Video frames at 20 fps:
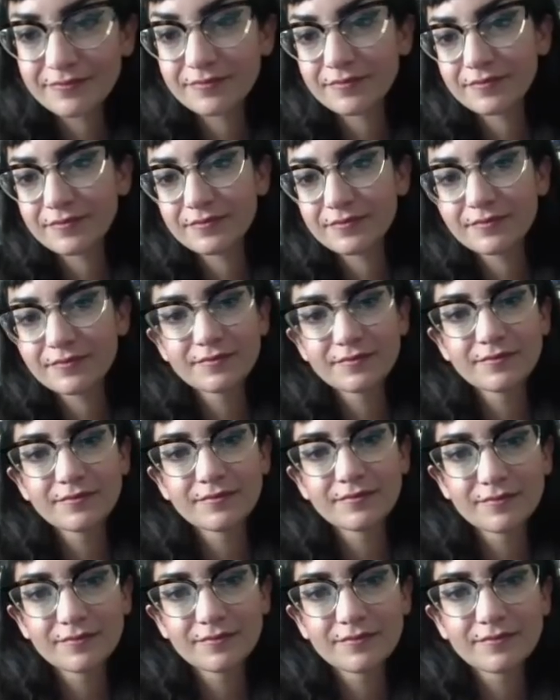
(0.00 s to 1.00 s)

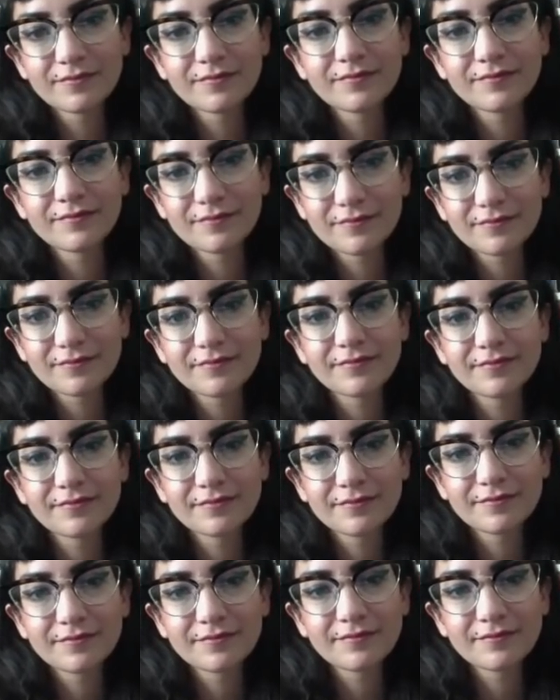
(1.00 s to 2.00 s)

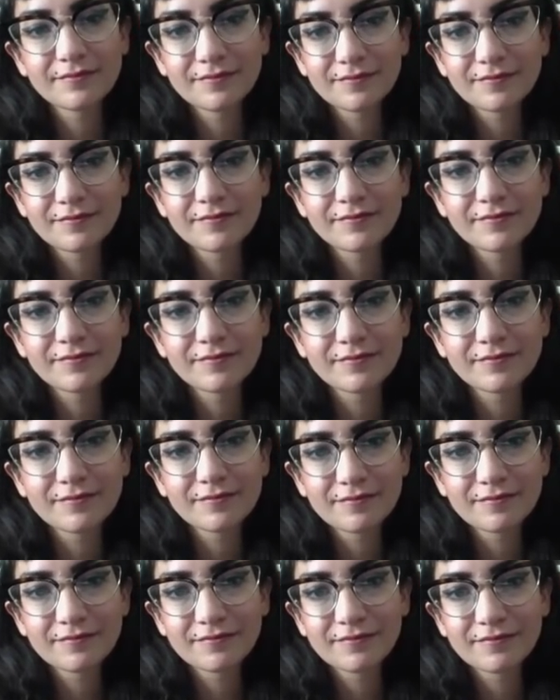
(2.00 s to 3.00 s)

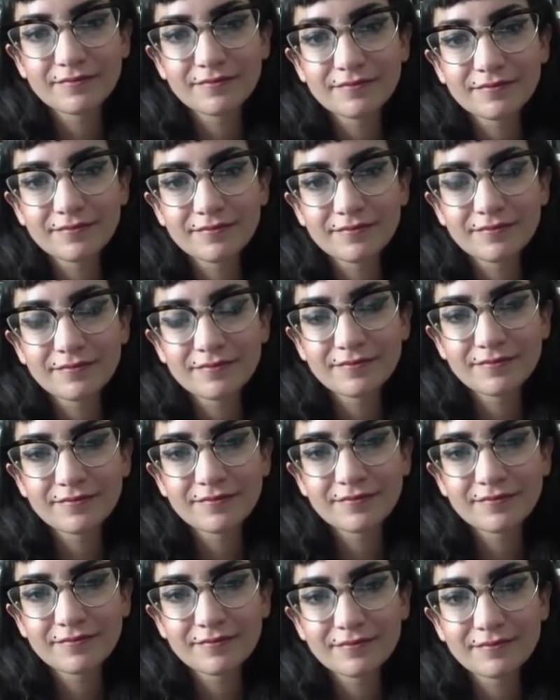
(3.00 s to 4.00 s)

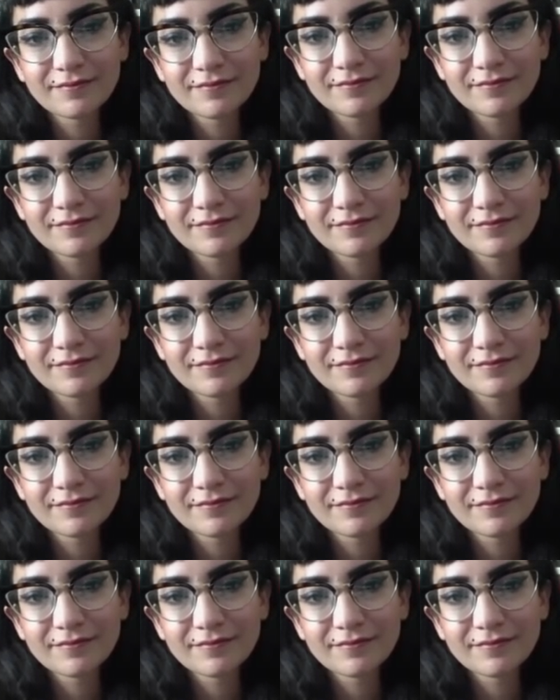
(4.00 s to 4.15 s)
The person shown says nothing.